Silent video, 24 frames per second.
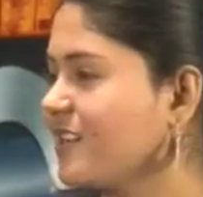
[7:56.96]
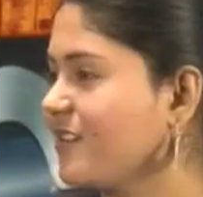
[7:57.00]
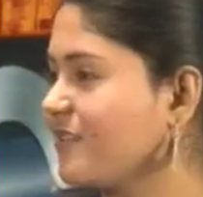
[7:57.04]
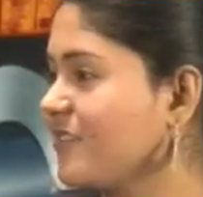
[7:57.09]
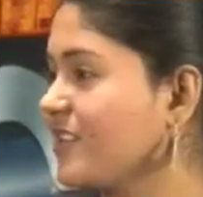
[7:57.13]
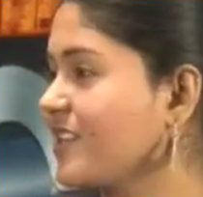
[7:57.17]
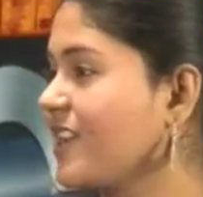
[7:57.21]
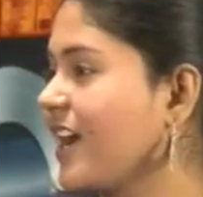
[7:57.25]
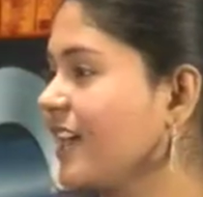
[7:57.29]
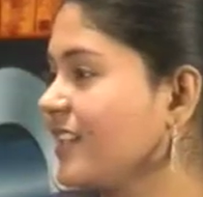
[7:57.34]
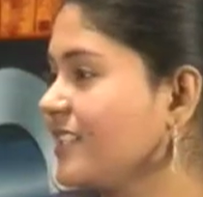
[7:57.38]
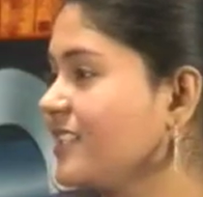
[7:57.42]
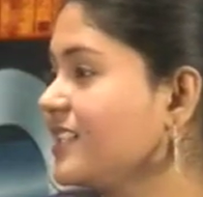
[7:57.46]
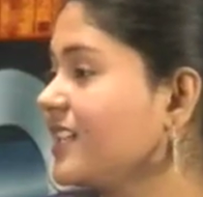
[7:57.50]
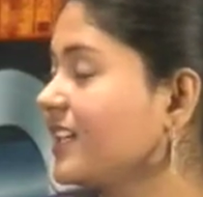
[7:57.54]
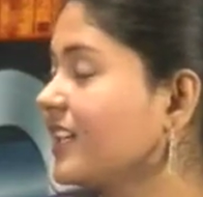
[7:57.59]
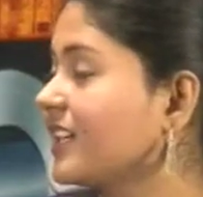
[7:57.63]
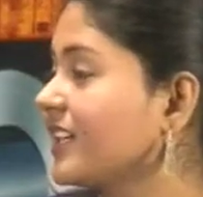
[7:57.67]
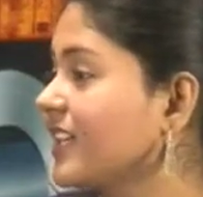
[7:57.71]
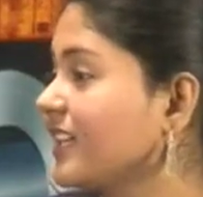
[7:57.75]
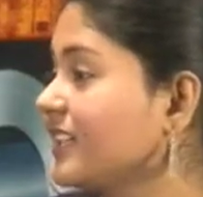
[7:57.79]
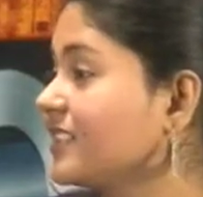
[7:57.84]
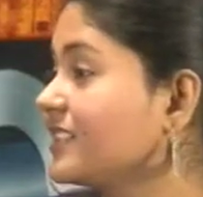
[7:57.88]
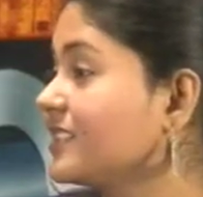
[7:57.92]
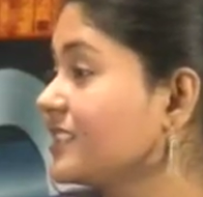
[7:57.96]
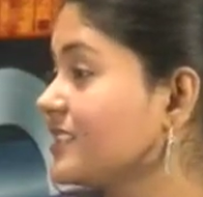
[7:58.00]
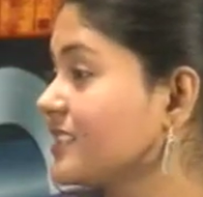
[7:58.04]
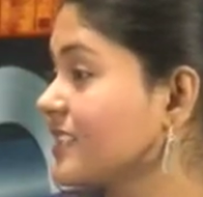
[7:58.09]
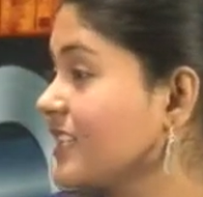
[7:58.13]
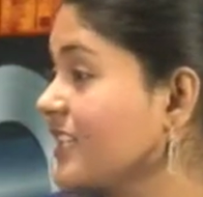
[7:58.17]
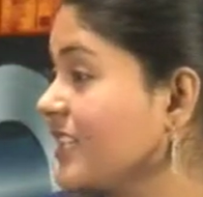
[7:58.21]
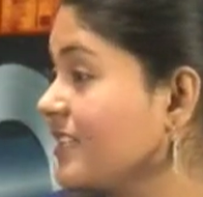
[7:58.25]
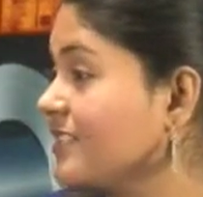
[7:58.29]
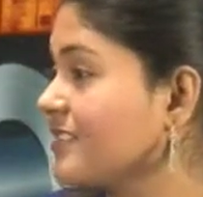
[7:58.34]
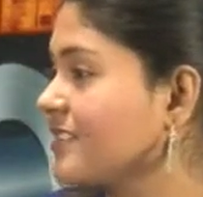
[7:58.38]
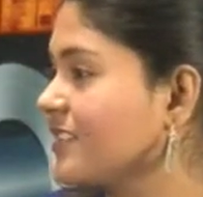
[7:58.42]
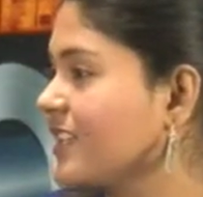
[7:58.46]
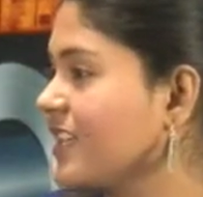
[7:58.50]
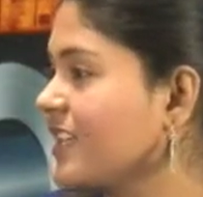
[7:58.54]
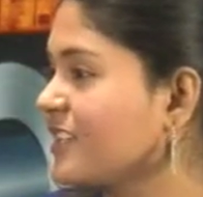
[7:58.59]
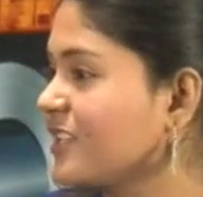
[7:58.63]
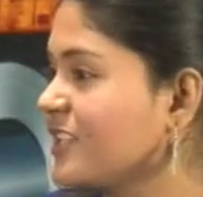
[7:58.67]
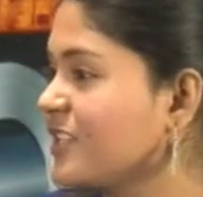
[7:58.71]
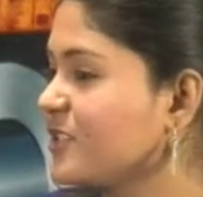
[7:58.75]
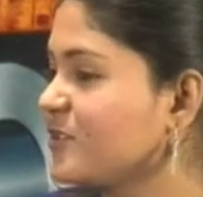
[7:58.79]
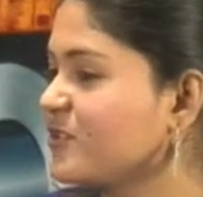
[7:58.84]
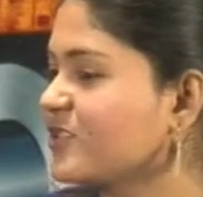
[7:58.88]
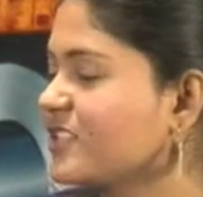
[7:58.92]
when idea clicks in
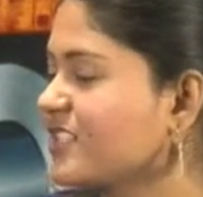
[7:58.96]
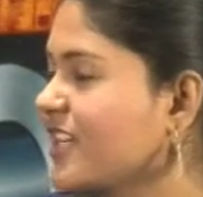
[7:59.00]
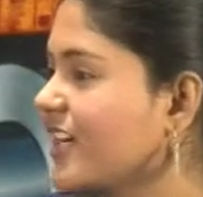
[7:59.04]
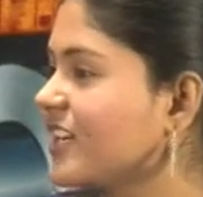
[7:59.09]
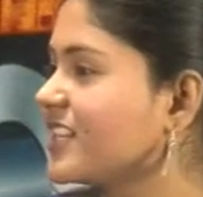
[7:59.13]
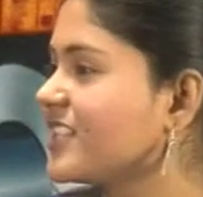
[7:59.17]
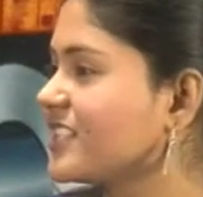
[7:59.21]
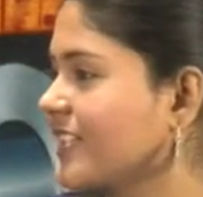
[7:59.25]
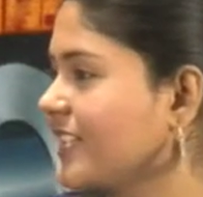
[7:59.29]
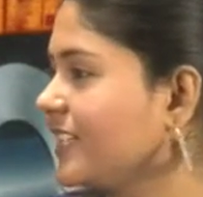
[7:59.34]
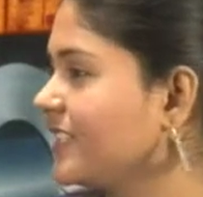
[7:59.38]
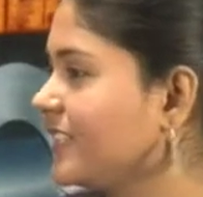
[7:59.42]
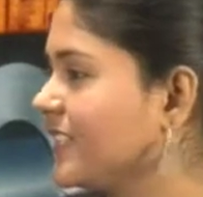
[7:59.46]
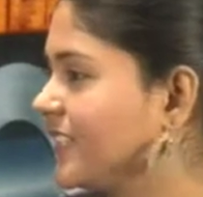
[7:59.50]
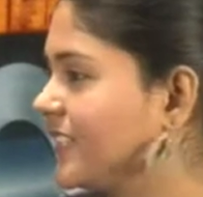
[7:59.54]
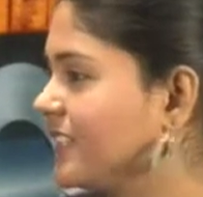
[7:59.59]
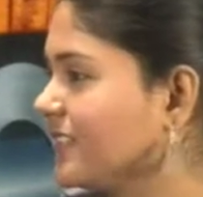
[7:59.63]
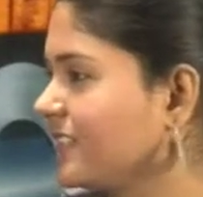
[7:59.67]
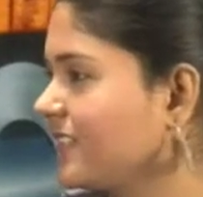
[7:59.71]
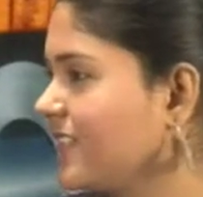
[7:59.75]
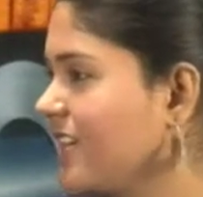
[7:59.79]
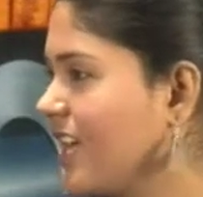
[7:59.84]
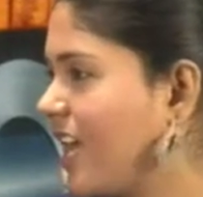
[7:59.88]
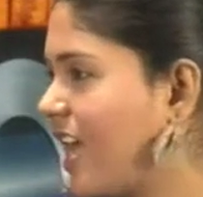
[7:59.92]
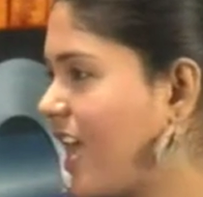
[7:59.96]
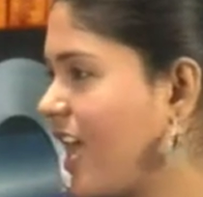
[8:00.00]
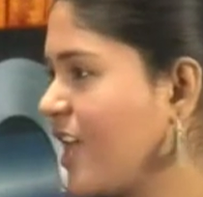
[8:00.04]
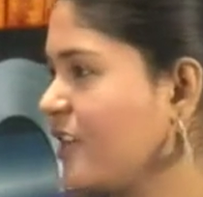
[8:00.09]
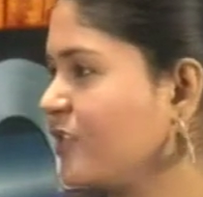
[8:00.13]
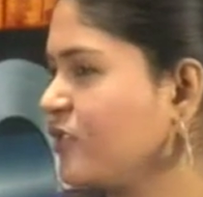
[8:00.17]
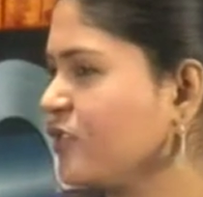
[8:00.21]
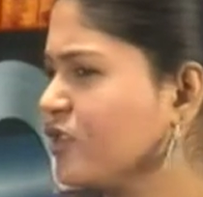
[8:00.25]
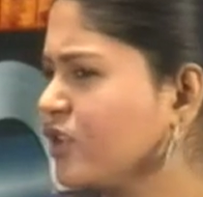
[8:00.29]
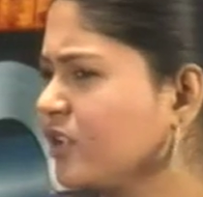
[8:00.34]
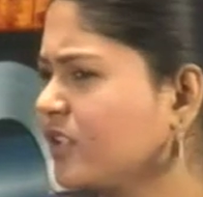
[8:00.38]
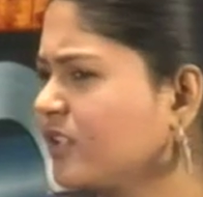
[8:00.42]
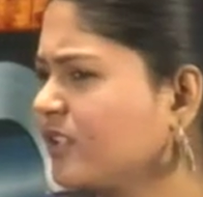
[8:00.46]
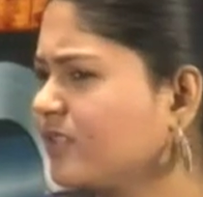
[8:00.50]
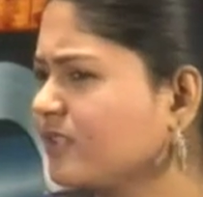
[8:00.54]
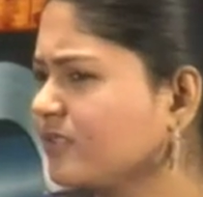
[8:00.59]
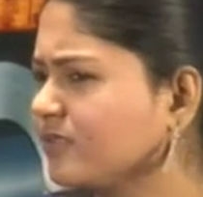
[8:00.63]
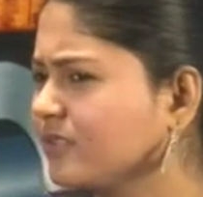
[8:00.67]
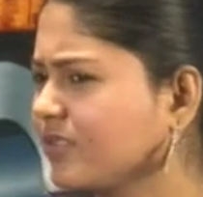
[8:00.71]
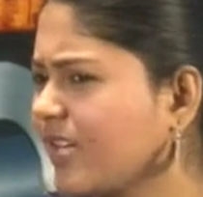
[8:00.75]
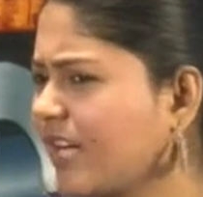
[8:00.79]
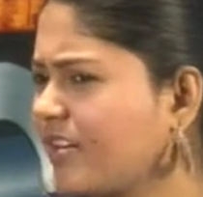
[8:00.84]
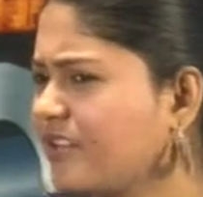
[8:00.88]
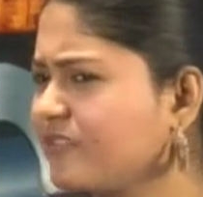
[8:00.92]
and then you start writing yeah. and you're not a
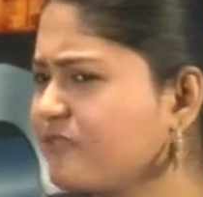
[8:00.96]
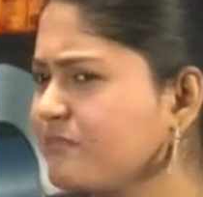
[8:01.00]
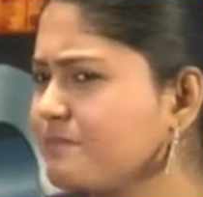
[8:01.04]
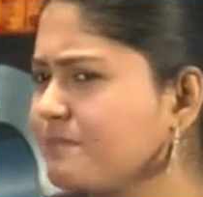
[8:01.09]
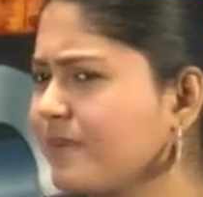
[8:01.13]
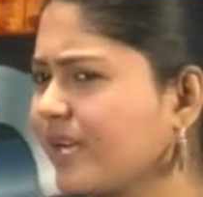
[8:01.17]
kind of